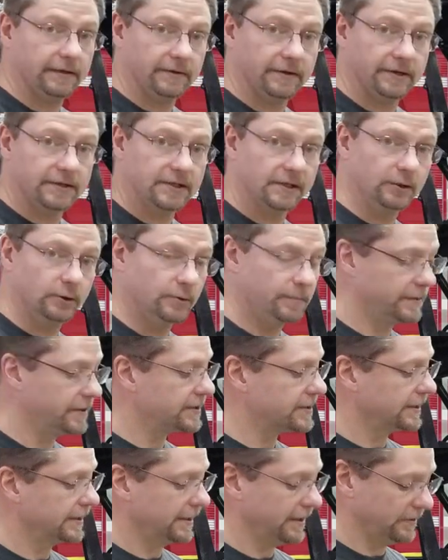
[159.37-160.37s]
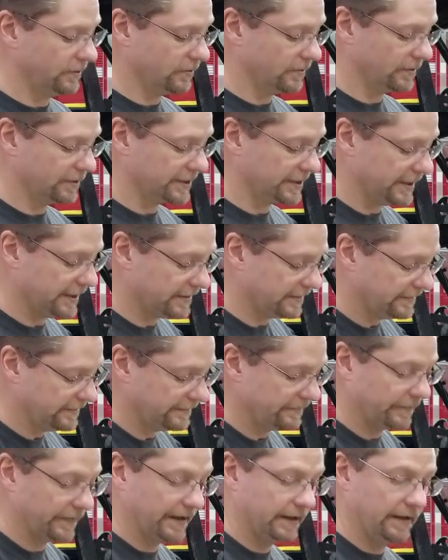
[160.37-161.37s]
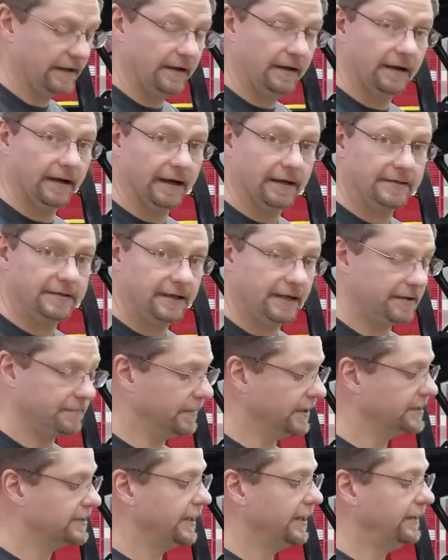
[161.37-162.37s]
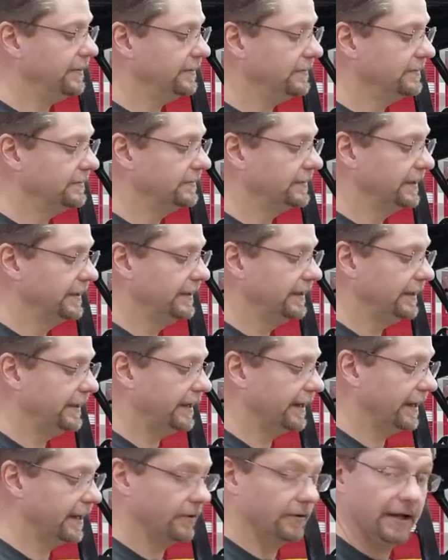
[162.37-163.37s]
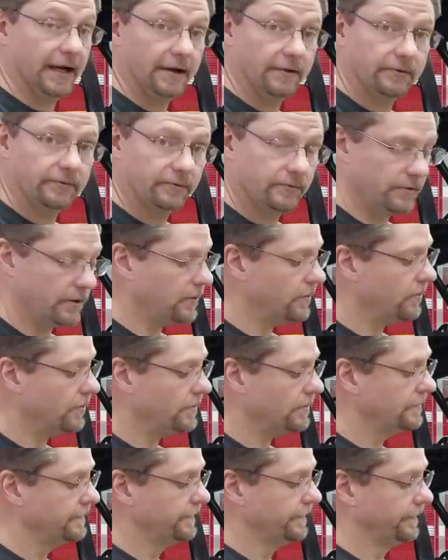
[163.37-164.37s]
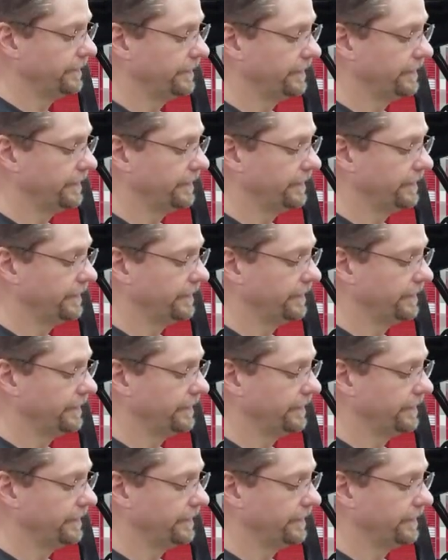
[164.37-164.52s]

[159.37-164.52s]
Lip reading: this loop that's laying horizontal, I take my tail and I go down through the hole,